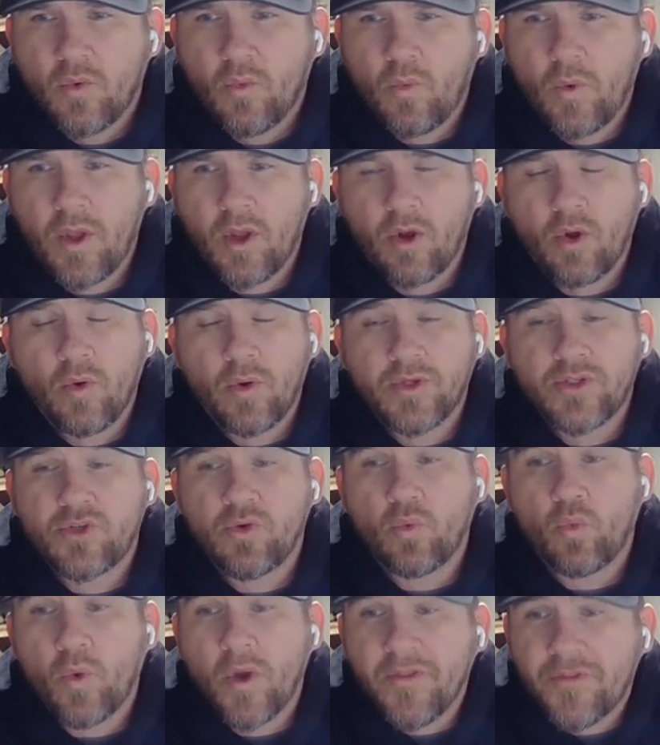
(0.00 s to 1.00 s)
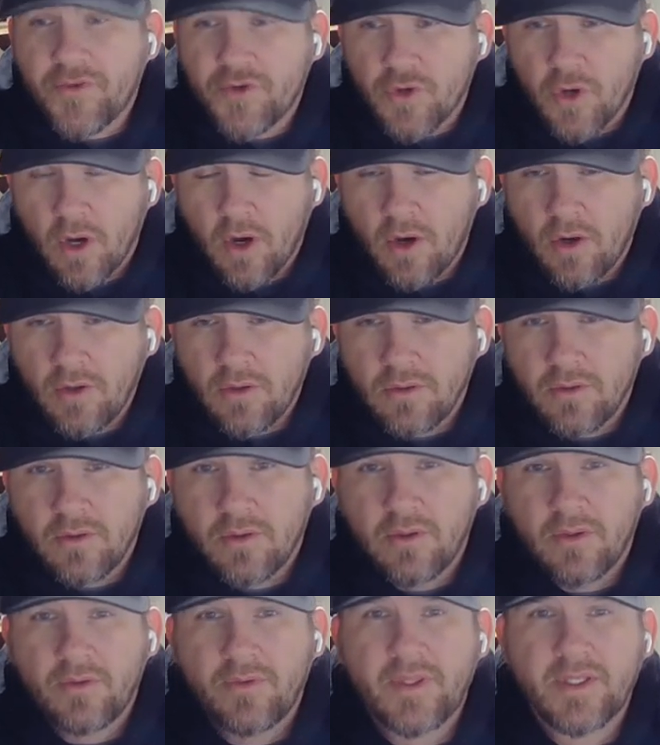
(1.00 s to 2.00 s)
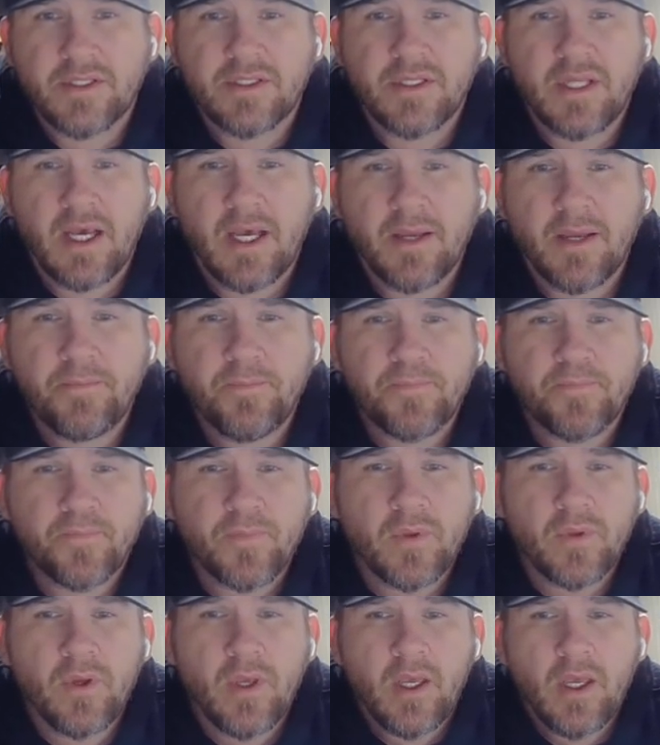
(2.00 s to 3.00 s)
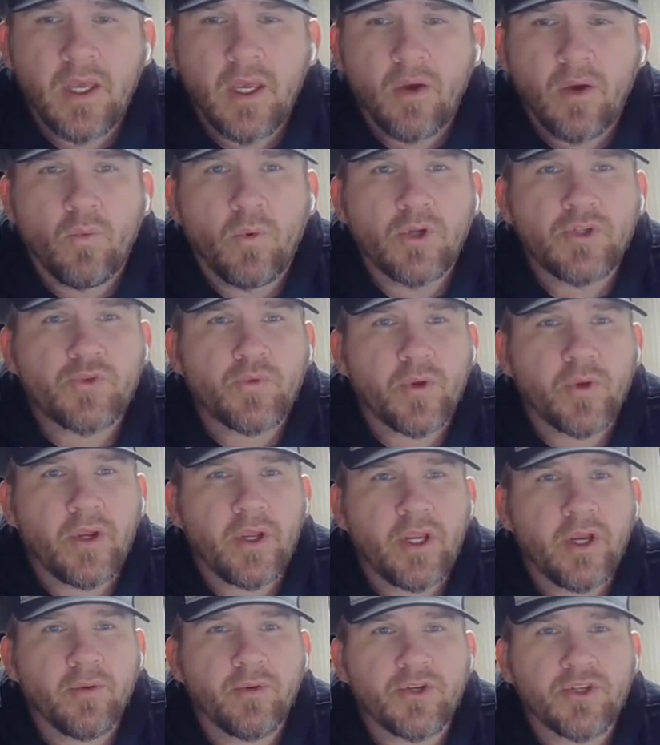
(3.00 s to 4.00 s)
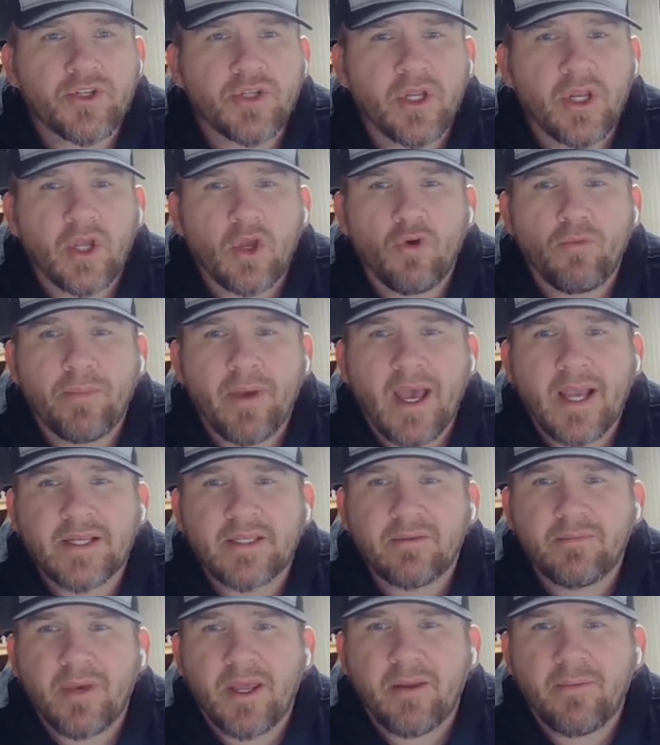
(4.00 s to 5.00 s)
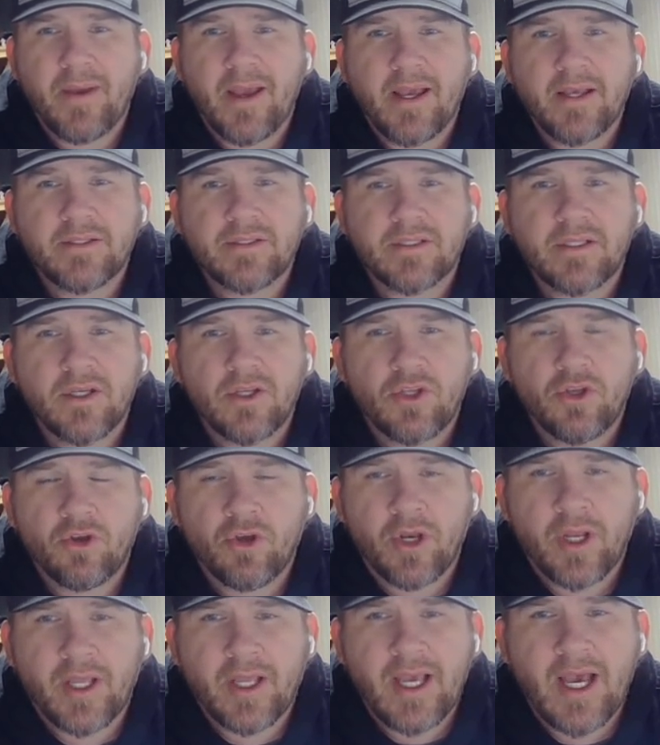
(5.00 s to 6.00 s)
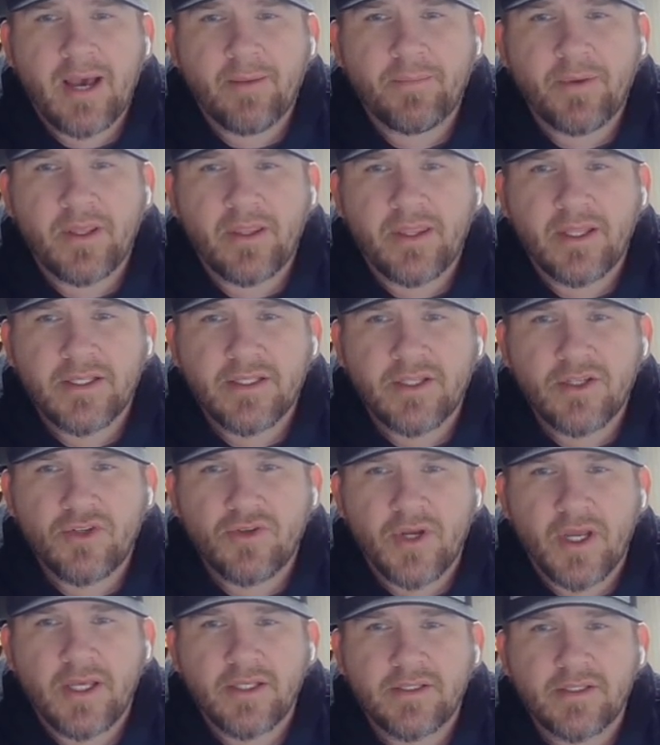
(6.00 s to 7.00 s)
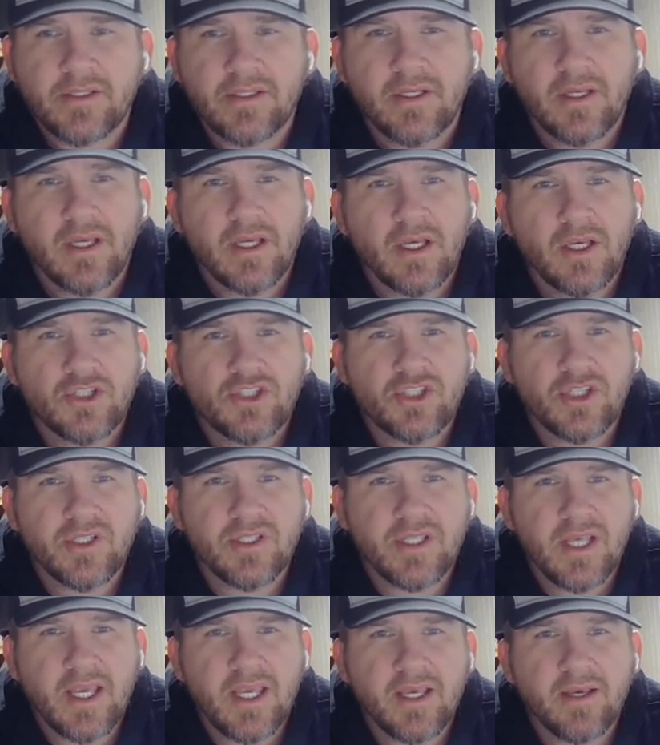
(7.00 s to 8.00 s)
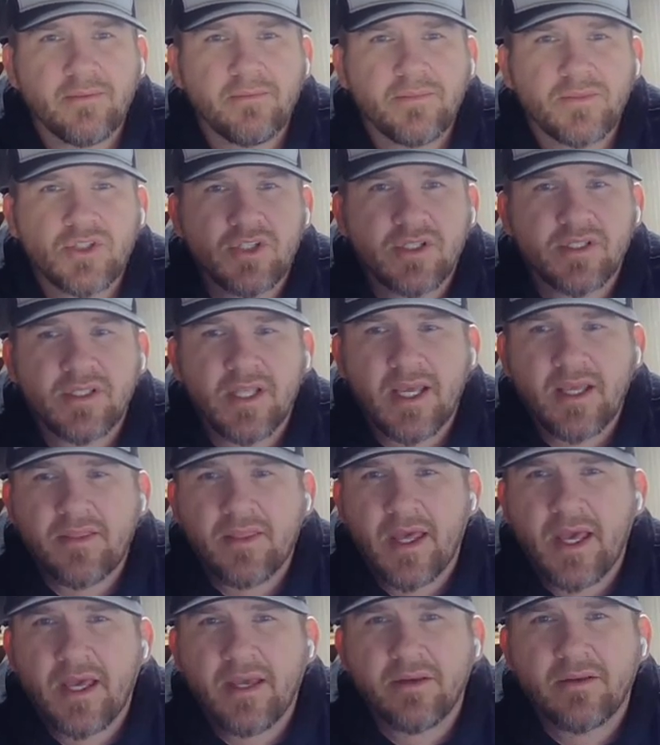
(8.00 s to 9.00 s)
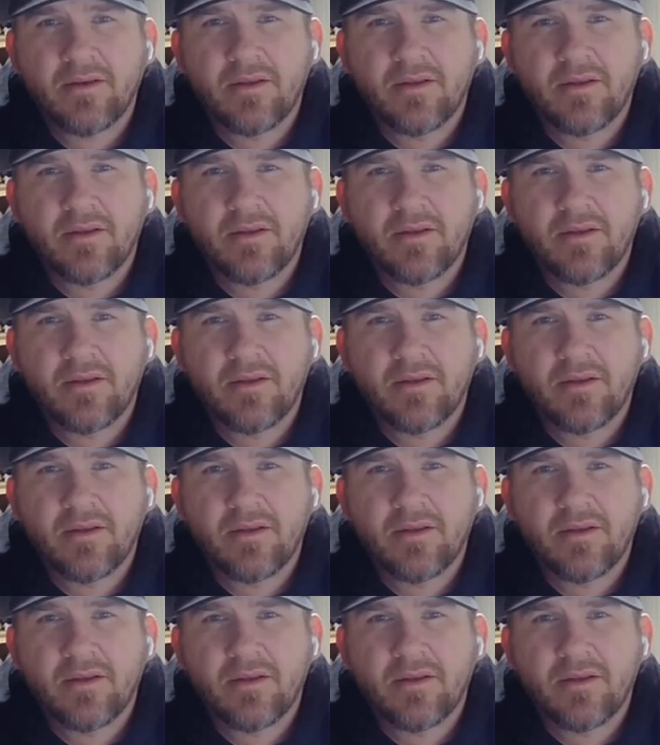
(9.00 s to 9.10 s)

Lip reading: We are going to withdraw this time. Once we're here, we're just going to go back to MetaMask. You're going to copy this address, Shazam, just like that.